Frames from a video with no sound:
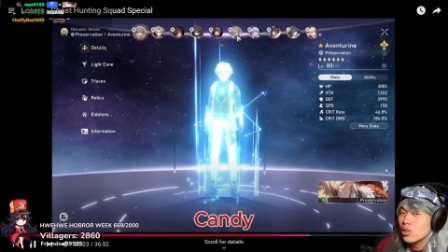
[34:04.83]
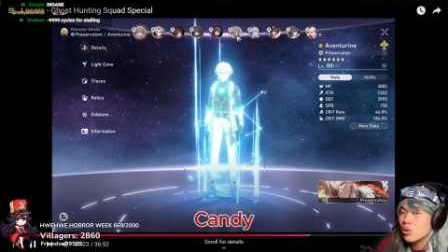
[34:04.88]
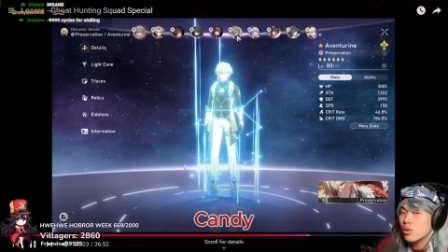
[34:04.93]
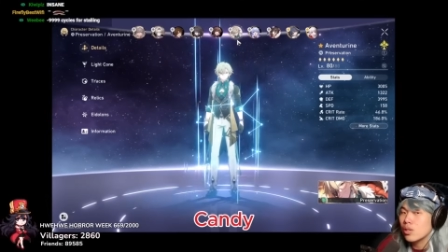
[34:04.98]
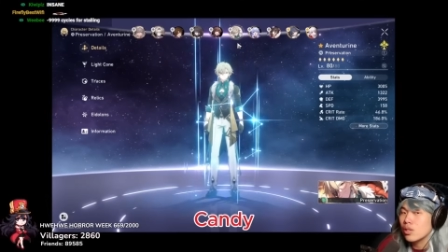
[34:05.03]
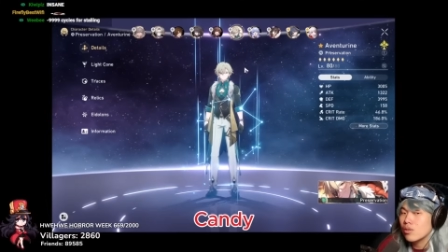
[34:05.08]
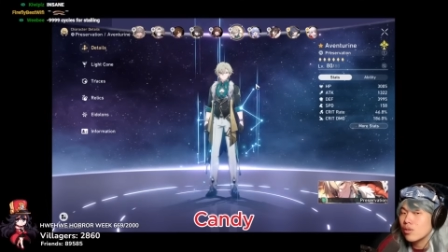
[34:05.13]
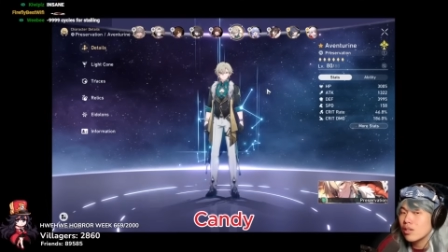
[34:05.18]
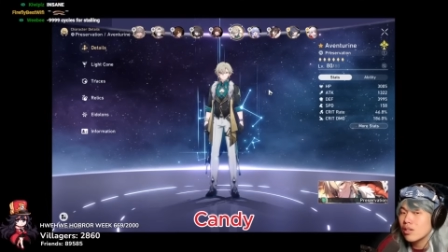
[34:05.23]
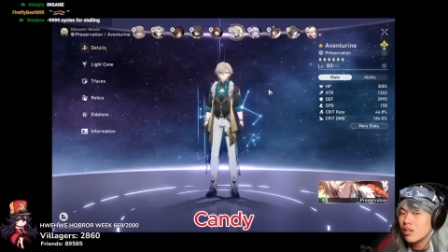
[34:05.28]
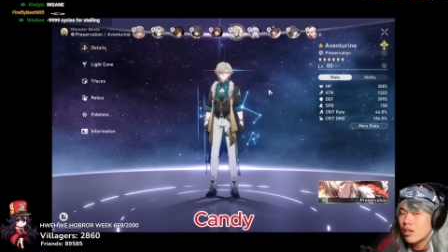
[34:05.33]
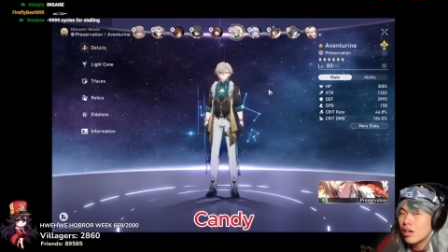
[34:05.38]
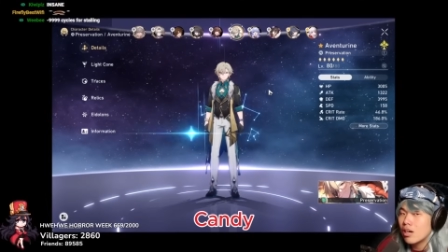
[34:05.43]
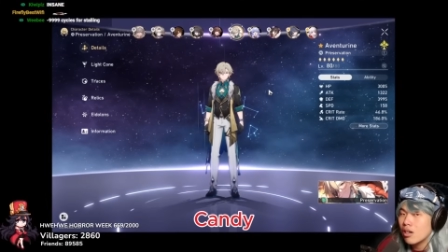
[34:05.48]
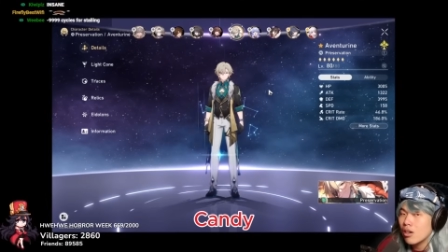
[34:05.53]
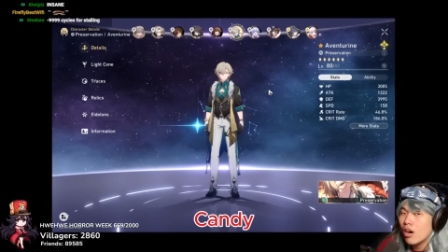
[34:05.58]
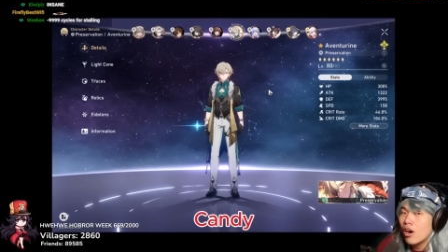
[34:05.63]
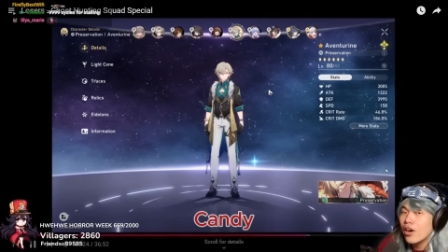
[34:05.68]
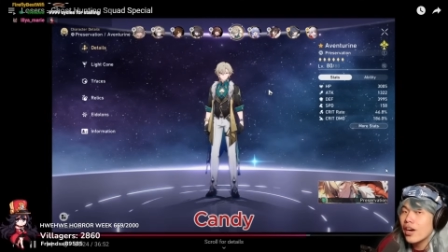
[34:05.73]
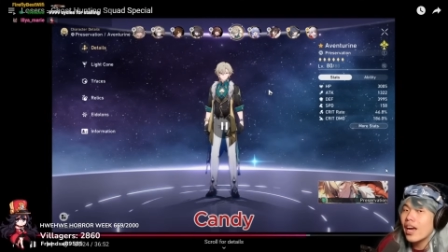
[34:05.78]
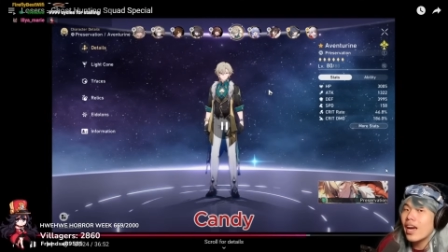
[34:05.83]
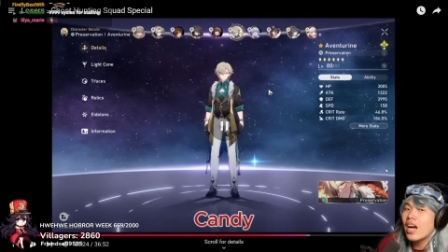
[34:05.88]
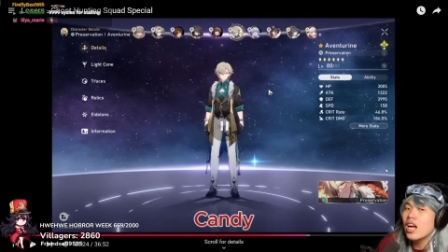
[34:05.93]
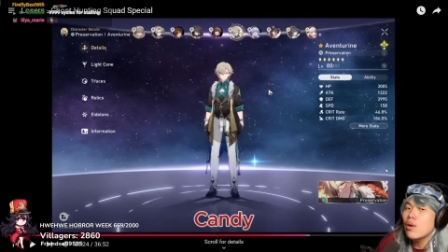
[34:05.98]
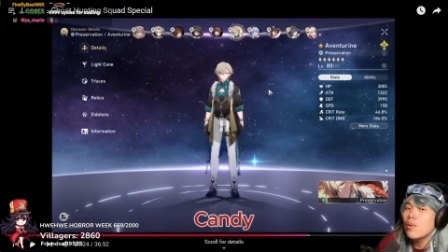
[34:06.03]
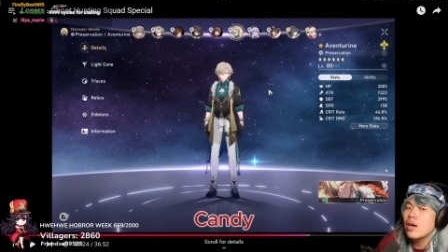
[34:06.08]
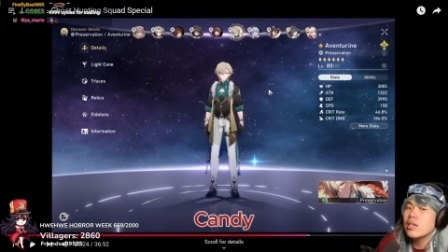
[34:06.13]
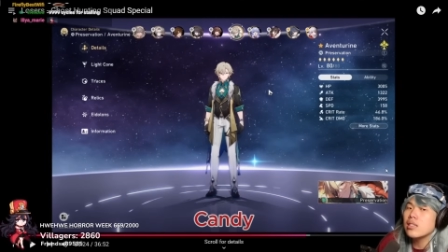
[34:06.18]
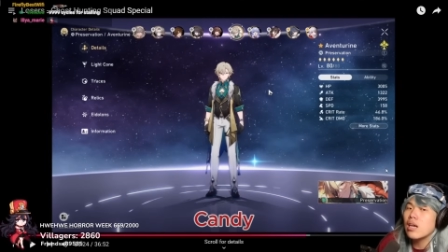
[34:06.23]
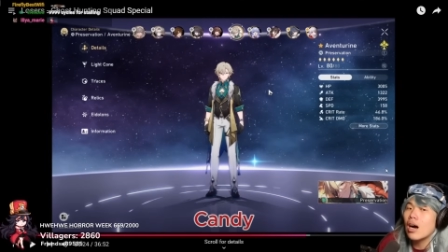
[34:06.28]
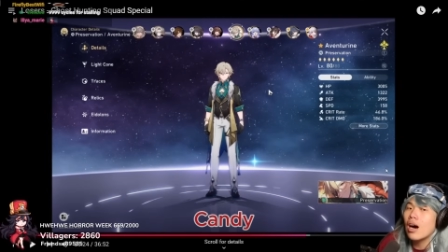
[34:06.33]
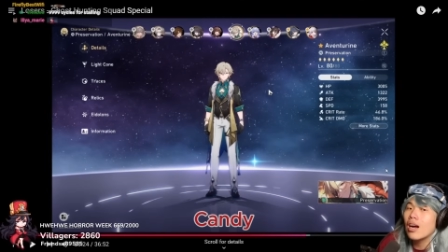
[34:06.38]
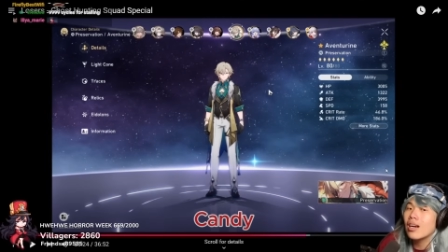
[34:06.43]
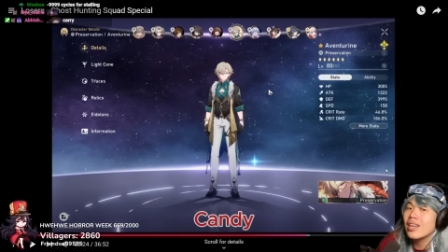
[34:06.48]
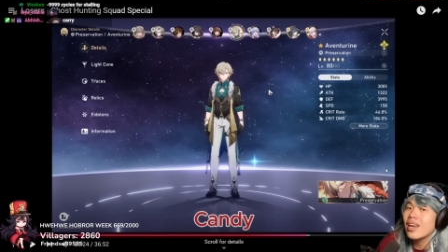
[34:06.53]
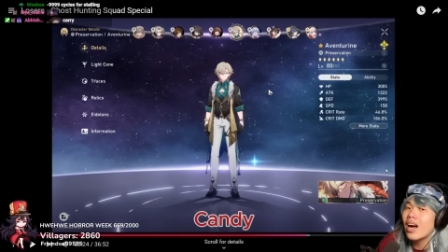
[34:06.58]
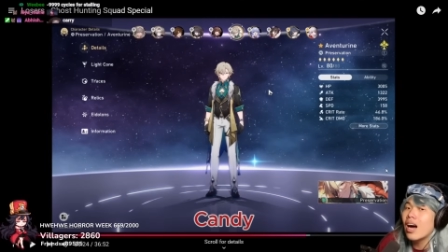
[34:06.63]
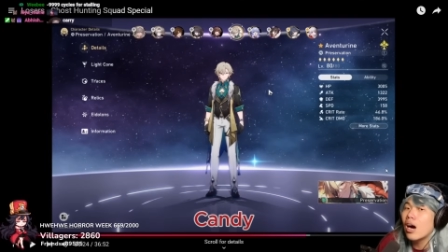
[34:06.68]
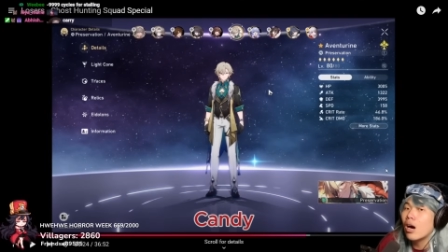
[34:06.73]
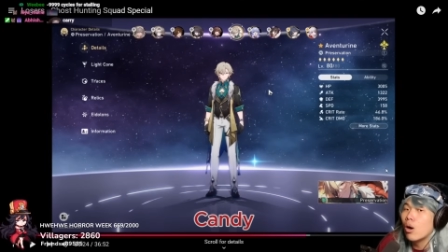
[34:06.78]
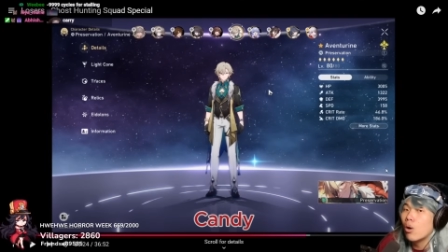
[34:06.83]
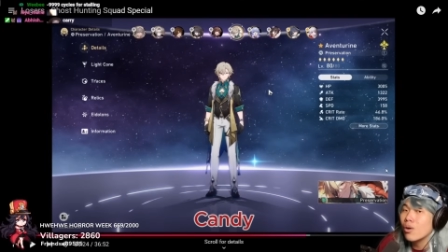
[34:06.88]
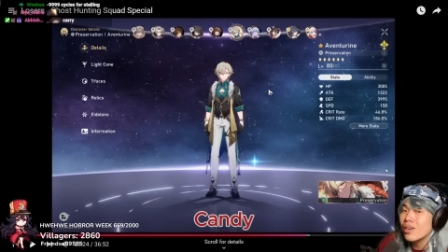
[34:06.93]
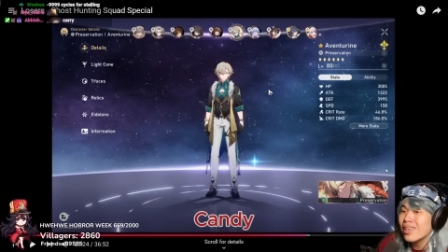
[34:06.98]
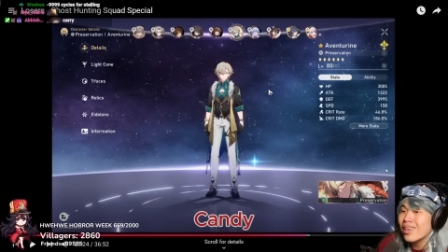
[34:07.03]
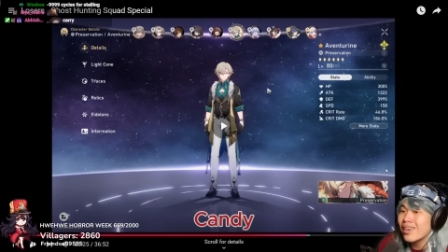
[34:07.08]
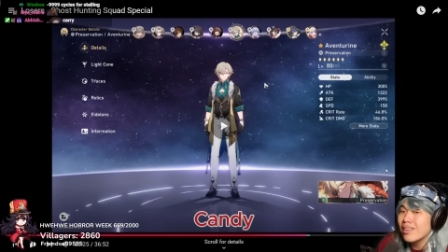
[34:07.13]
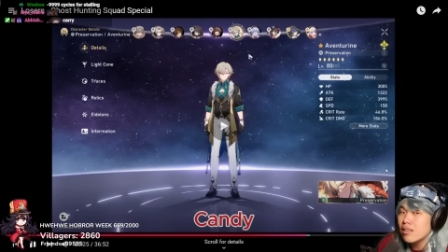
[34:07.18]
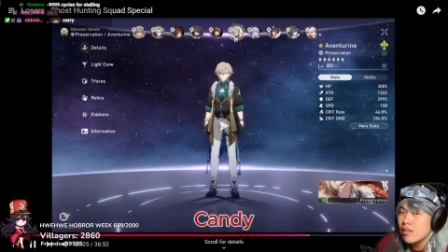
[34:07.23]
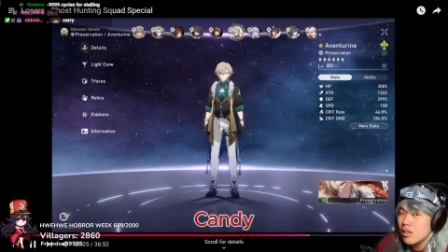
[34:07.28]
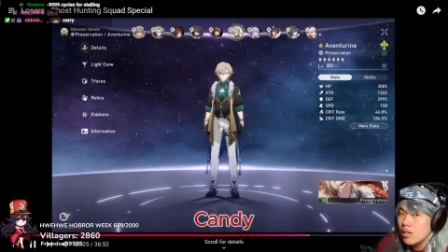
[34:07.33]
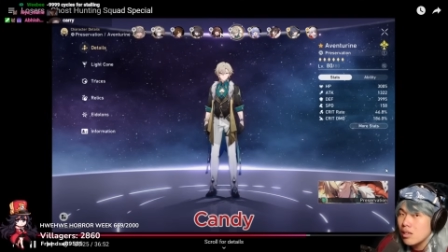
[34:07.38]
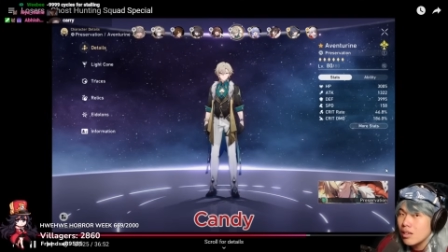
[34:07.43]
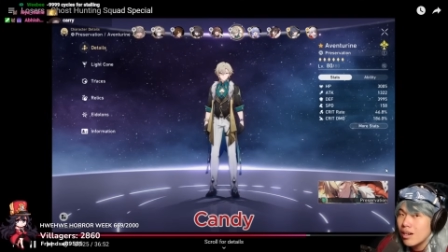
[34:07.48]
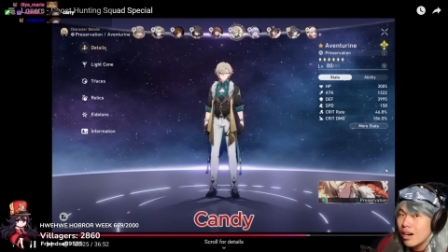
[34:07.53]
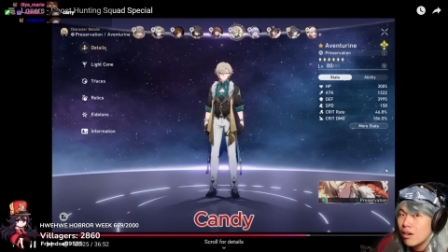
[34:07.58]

Showcase, right? Uh, okay, anyways, uh, now Candy,